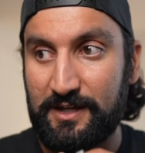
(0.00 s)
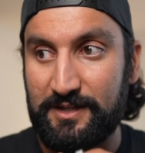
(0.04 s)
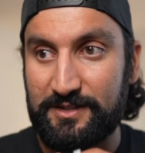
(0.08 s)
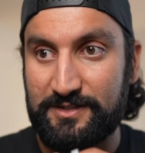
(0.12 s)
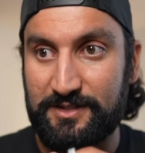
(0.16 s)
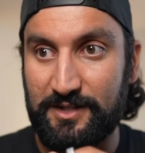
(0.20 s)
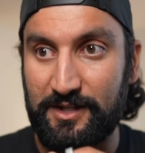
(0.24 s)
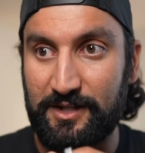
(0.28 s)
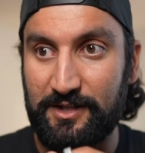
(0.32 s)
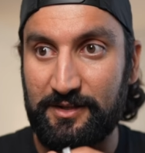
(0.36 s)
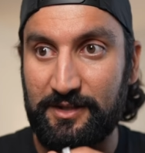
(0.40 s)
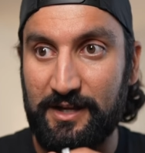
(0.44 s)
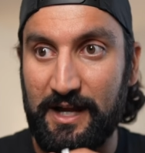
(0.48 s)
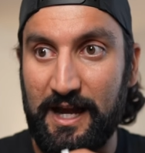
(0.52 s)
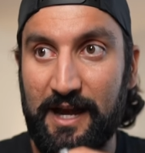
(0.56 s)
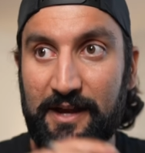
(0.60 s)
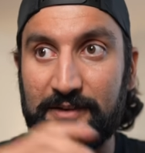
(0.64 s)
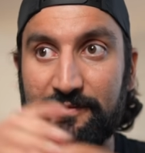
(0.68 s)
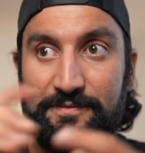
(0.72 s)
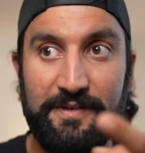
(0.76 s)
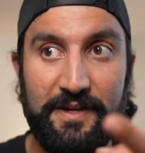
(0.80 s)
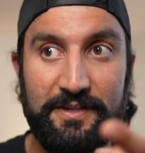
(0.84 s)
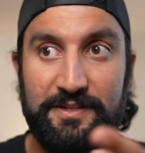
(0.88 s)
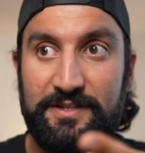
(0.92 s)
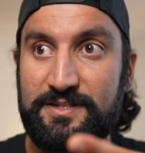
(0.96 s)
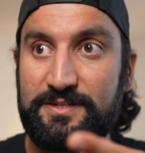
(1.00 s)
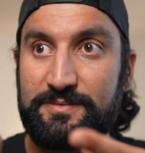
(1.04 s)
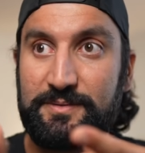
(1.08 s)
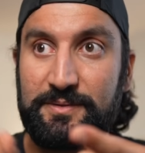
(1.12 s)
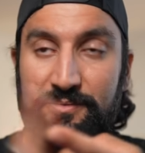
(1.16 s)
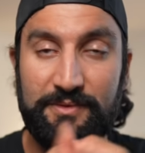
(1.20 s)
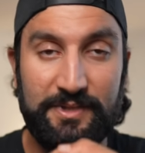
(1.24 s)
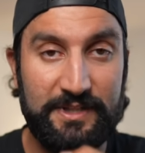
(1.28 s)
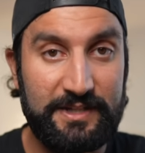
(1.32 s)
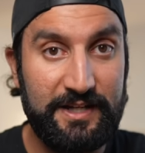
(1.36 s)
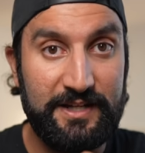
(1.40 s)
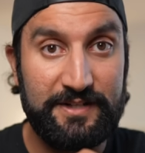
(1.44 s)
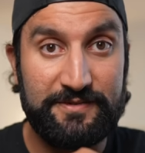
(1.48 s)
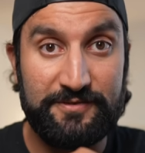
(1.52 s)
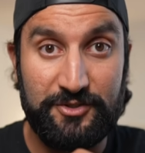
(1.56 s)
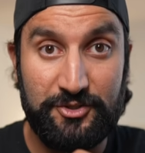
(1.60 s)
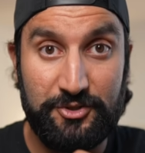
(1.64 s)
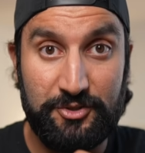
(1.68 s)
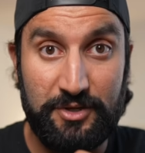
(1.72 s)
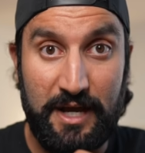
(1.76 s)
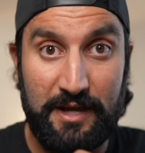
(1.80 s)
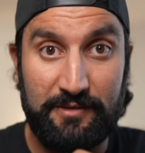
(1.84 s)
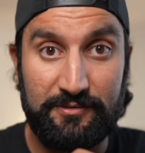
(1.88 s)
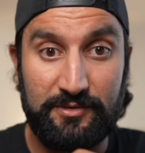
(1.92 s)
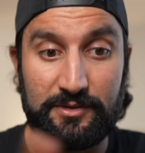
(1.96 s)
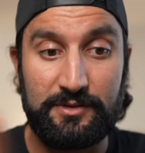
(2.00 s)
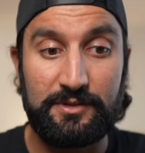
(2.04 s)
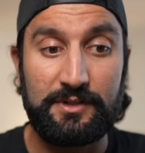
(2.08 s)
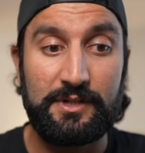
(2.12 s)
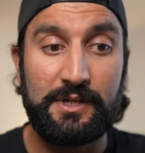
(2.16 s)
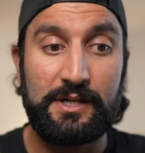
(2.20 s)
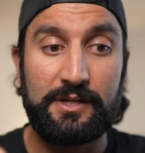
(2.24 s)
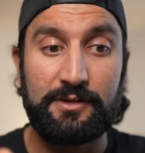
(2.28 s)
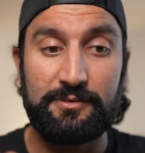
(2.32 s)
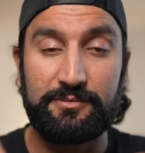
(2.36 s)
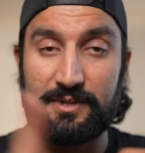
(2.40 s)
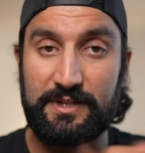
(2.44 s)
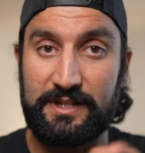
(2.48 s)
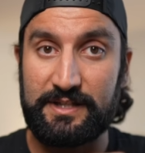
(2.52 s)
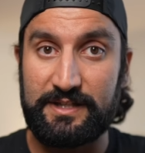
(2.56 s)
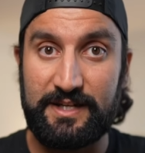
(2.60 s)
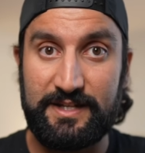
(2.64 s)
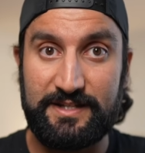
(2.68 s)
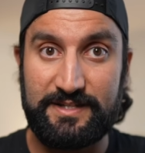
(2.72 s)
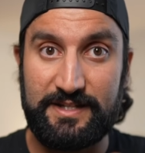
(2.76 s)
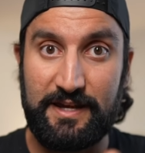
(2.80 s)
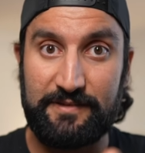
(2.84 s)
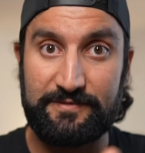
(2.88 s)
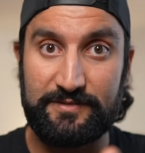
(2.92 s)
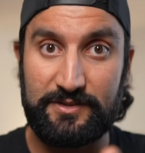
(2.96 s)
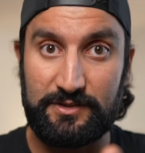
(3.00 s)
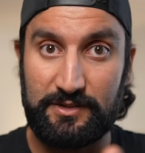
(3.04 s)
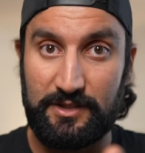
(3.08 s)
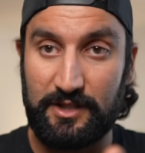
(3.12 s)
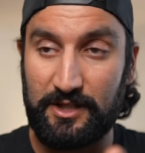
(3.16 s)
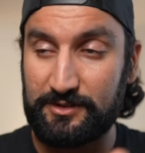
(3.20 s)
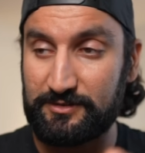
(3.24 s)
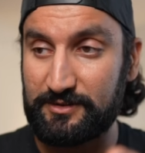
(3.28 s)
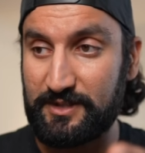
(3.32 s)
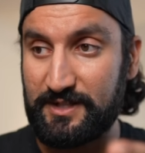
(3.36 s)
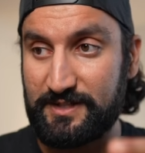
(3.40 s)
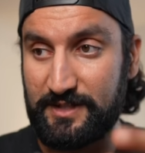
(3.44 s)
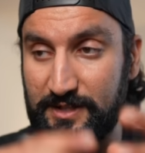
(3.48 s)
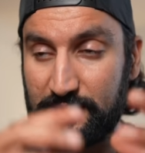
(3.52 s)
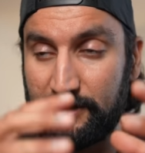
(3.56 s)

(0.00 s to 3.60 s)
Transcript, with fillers: So I found this to be really nice for travel, really nice after long runs.